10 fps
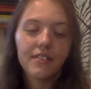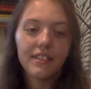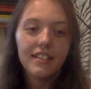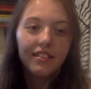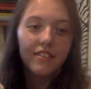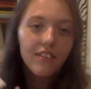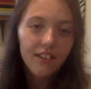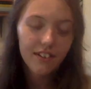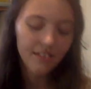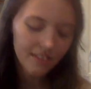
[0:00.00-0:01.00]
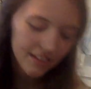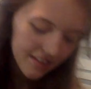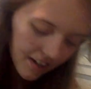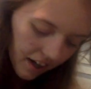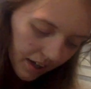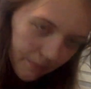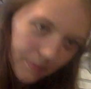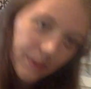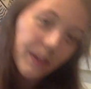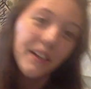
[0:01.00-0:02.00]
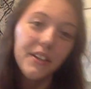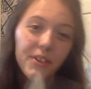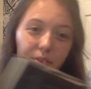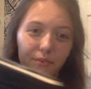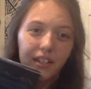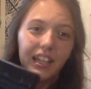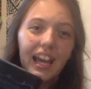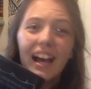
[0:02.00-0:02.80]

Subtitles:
these are the top 3